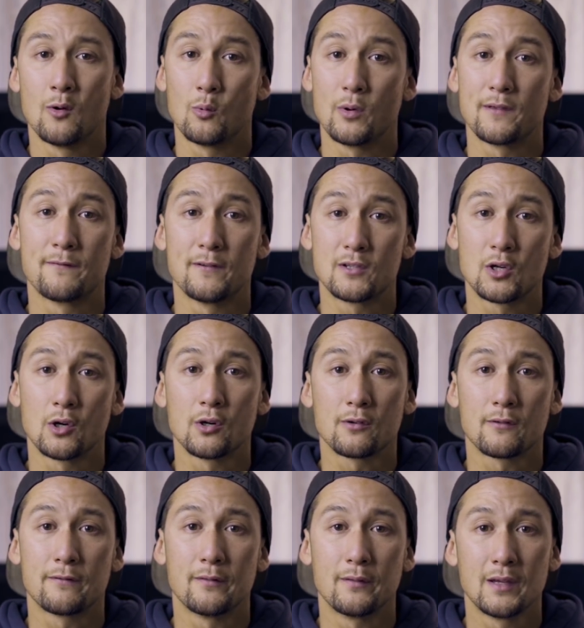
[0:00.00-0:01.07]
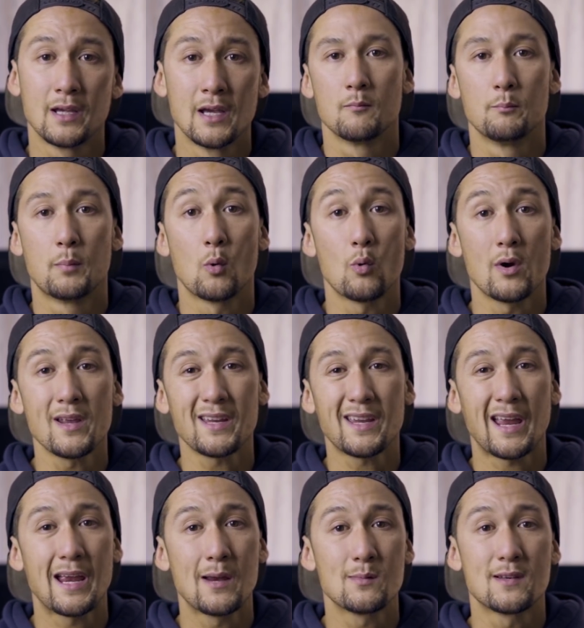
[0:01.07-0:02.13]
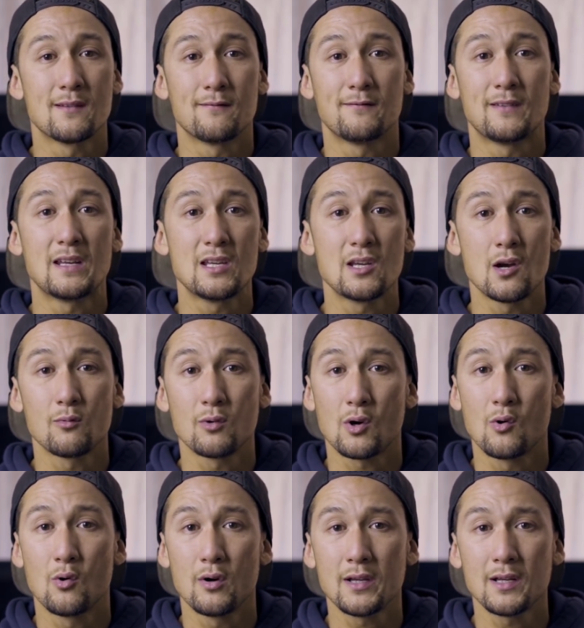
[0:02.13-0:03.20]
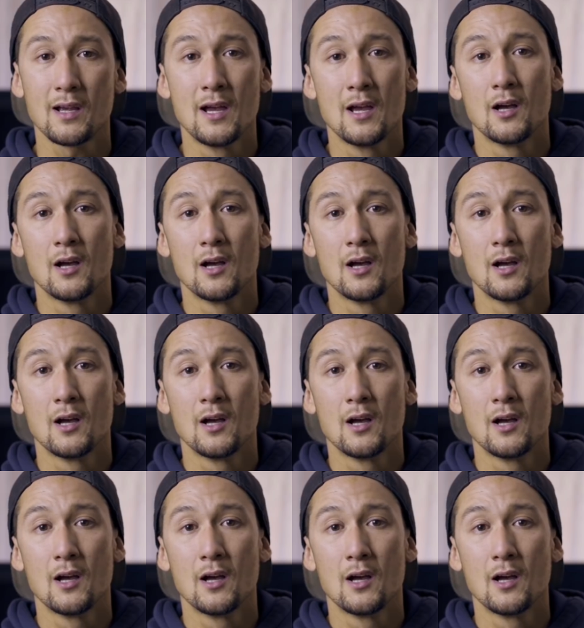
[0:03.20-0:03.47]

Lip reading: with photography. But when it came to video recording,